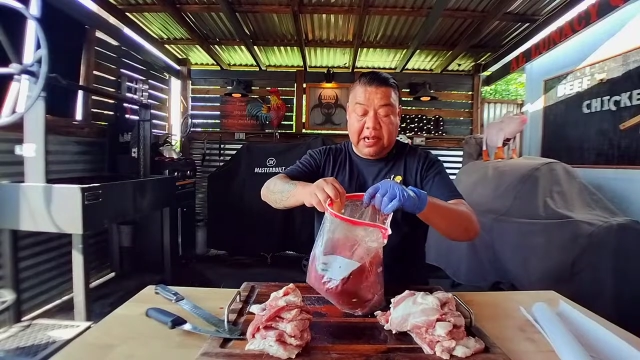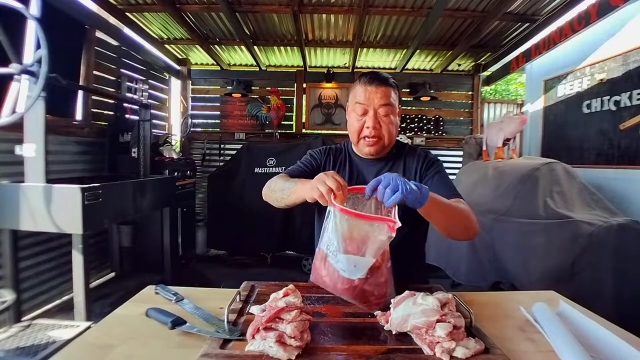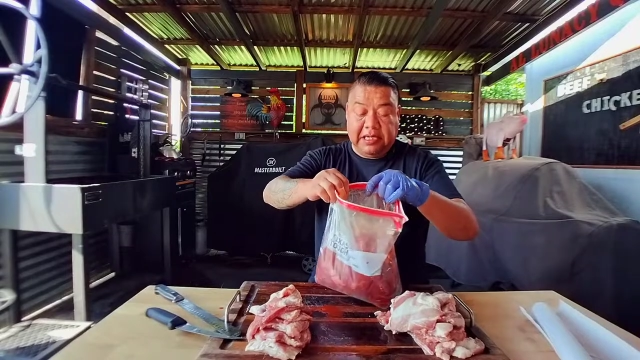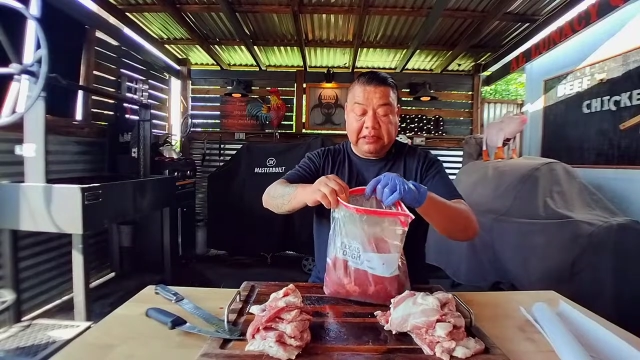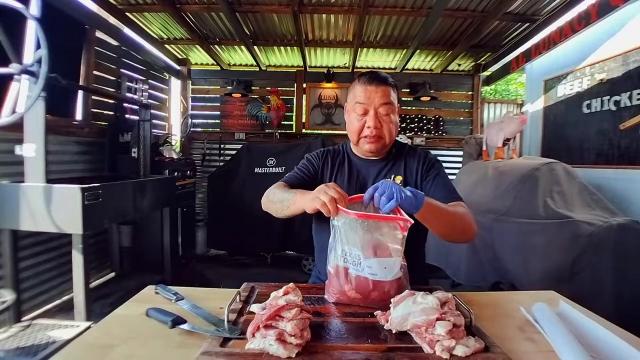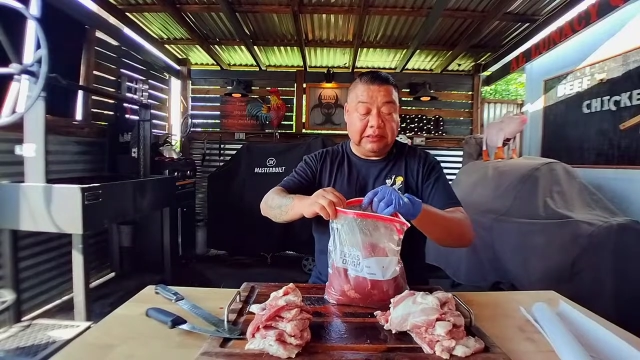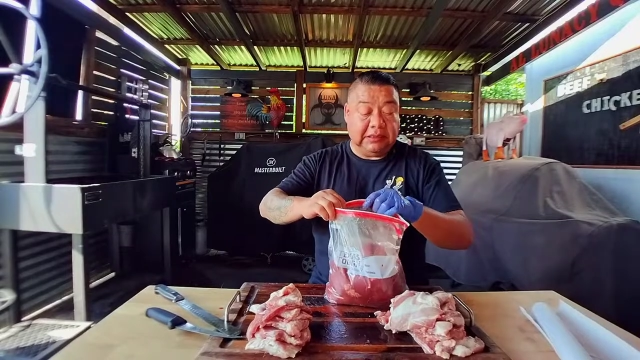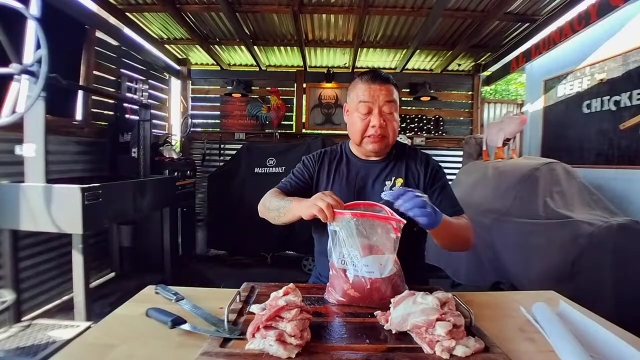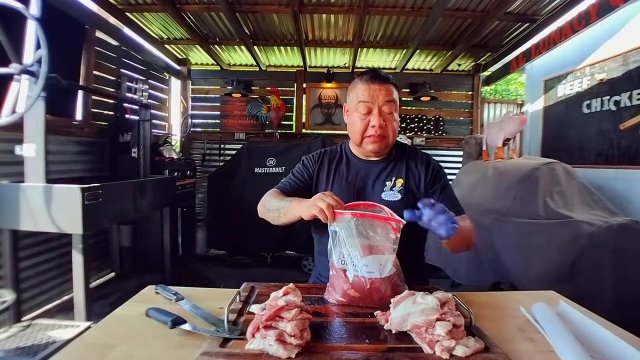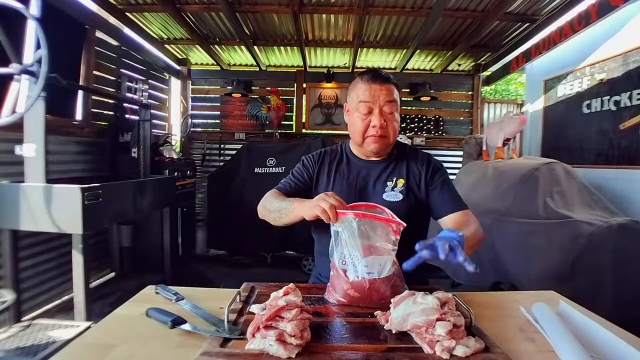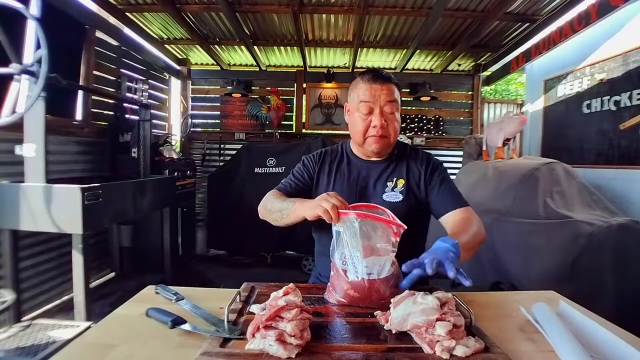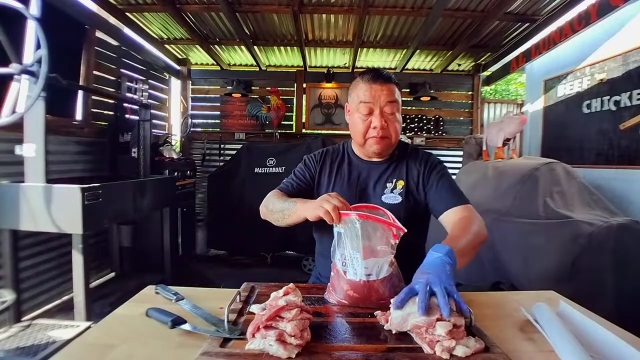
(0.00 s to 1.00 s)
And
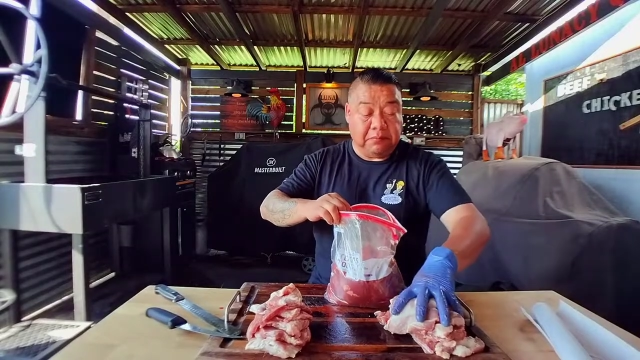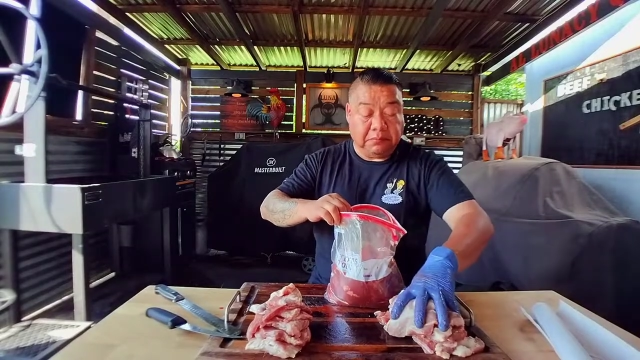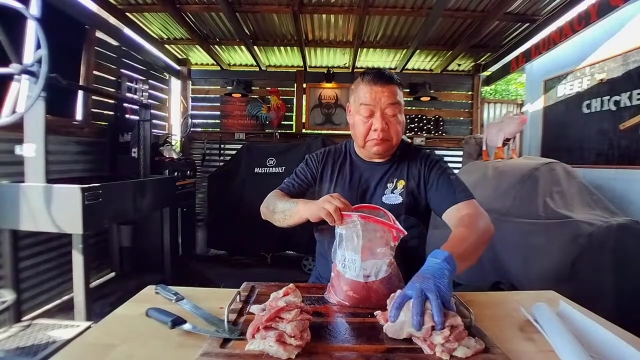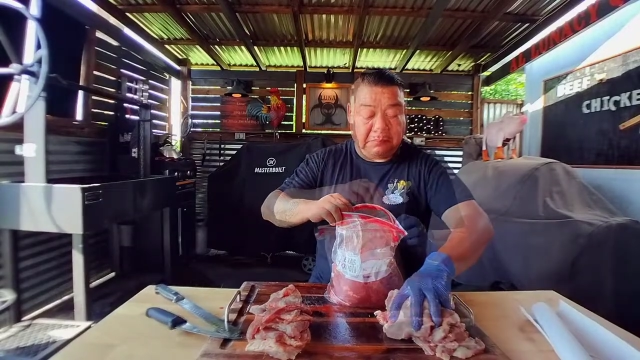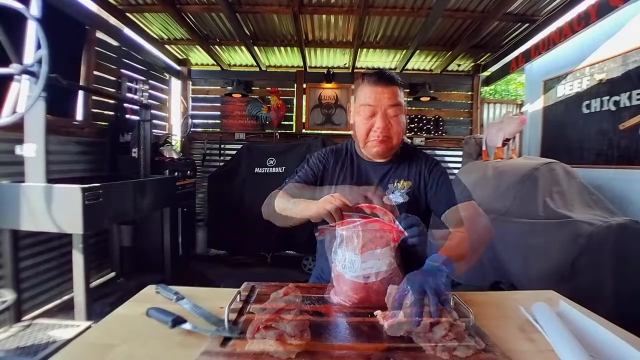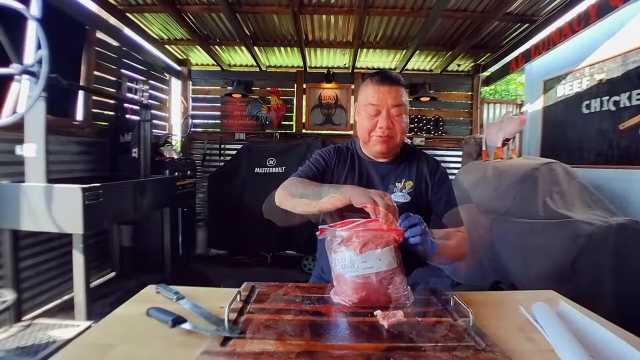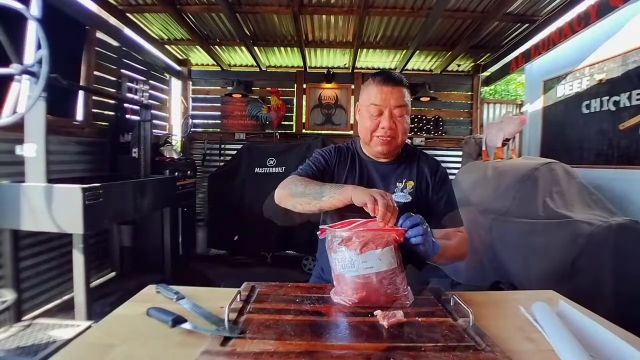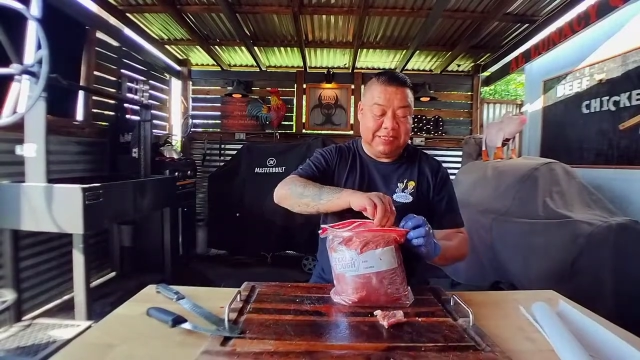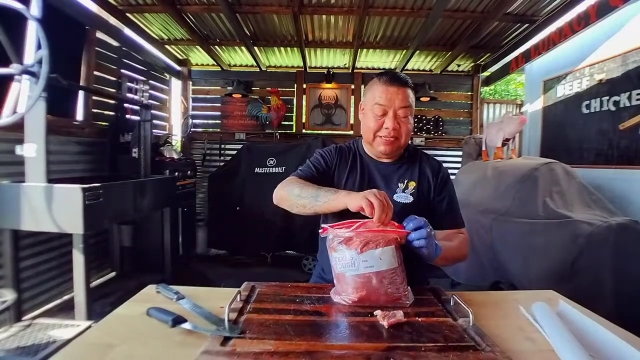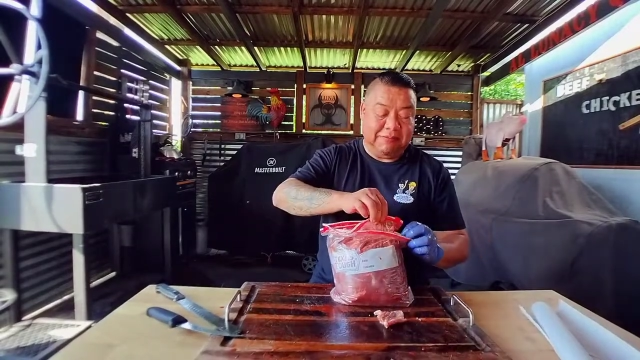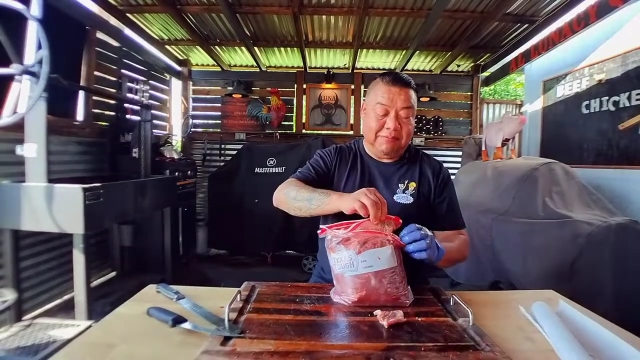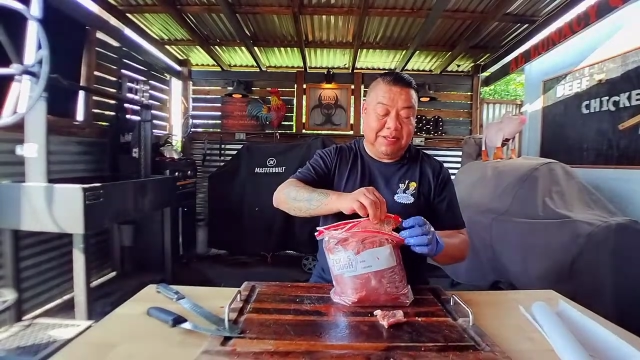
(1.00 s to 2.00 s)
um, uh, let me zip
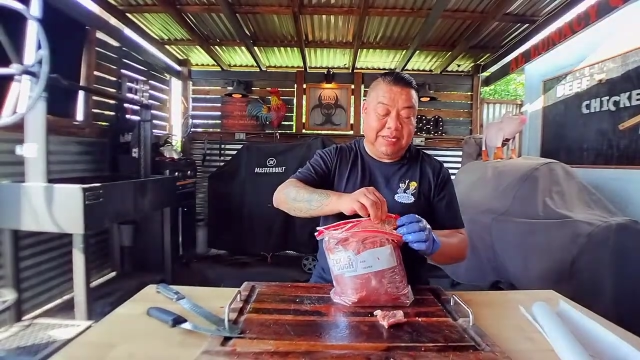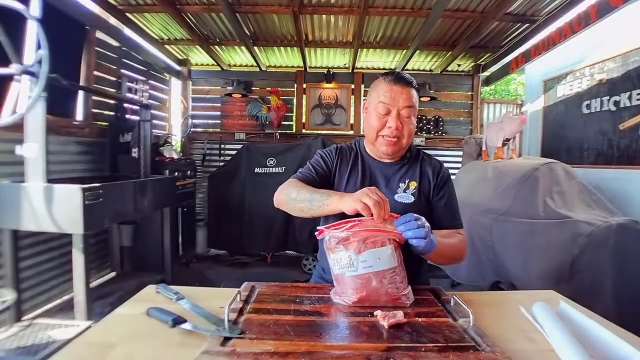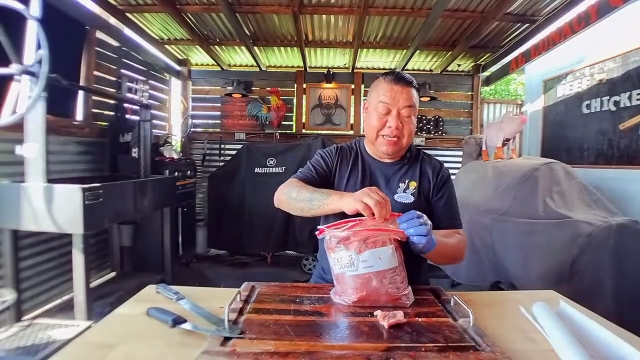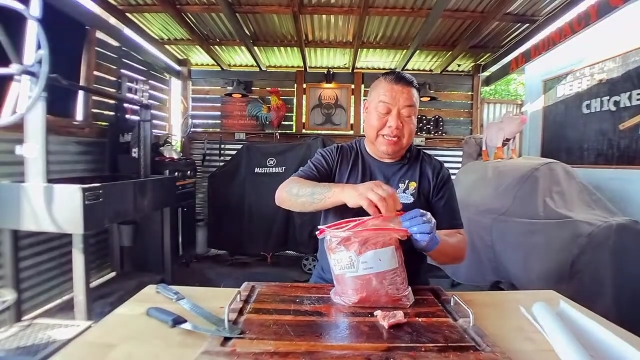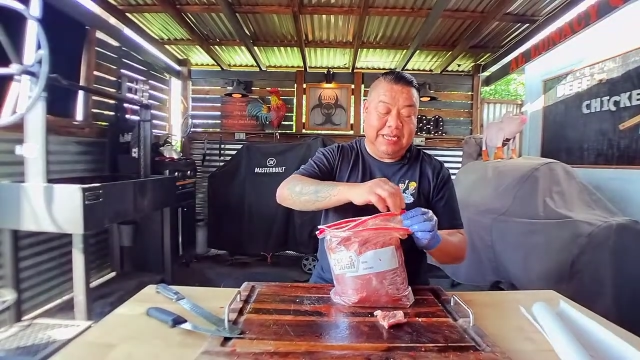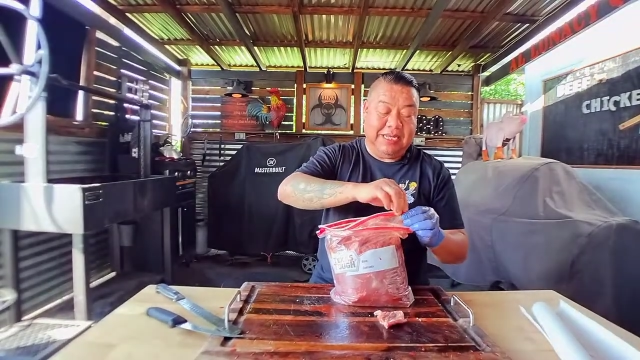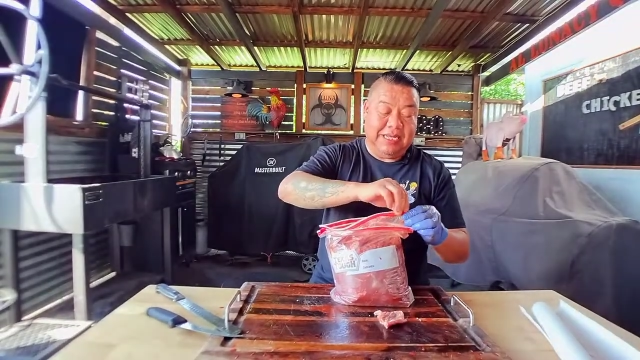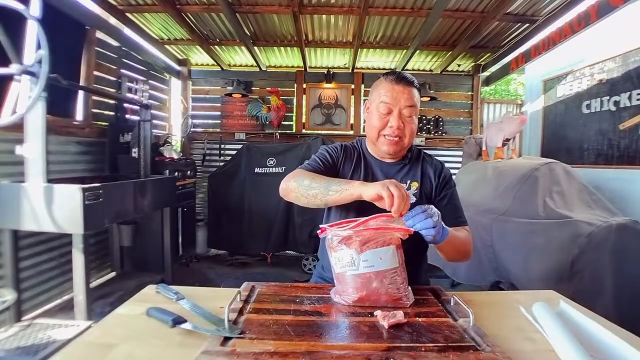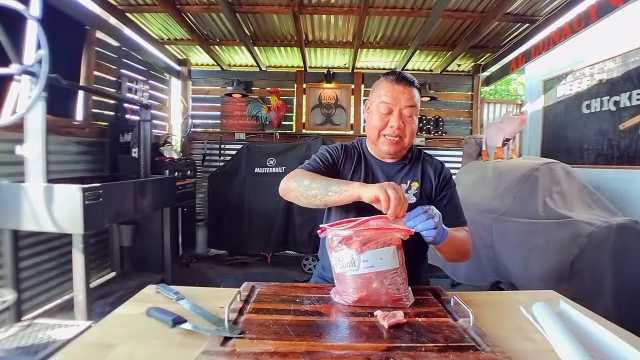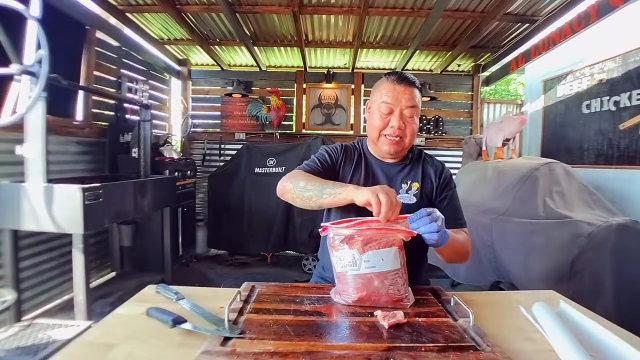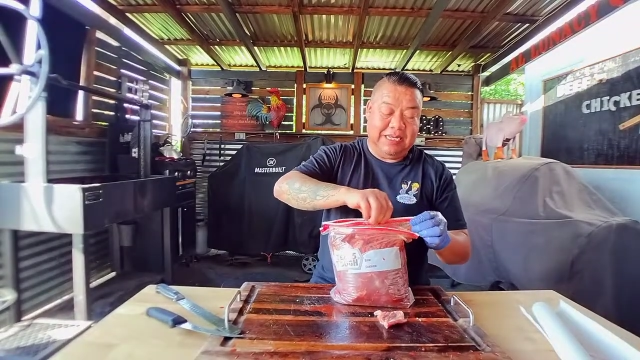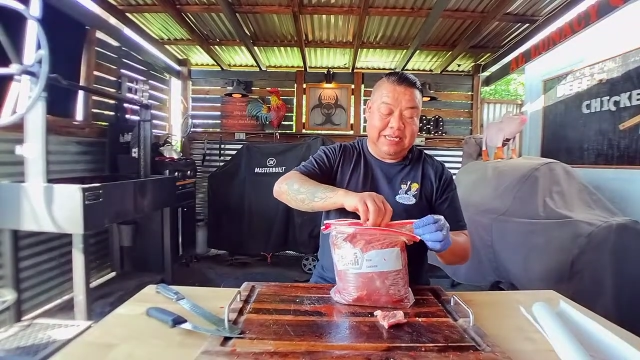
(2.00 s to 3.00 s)
this up and,
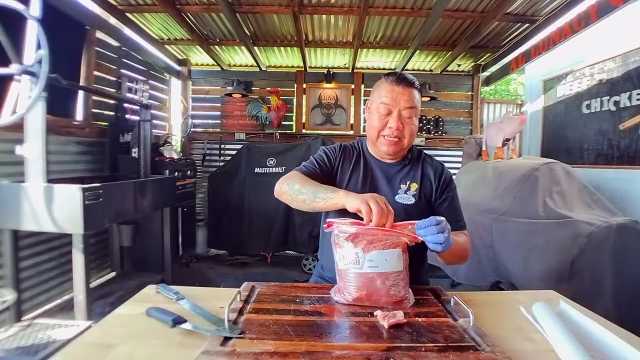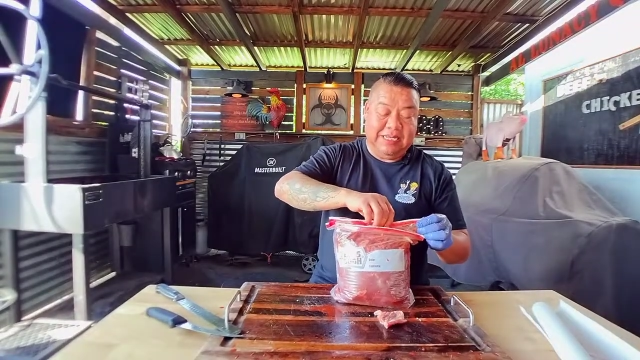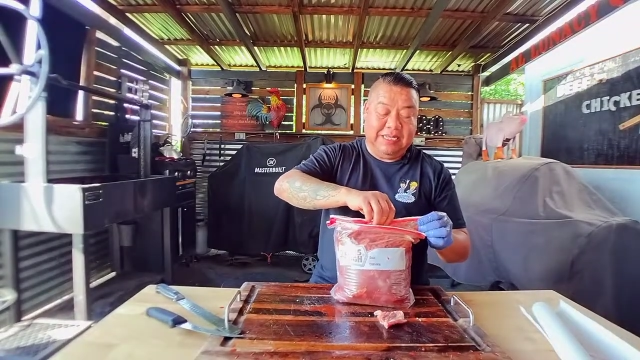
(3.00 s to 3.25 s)
uh,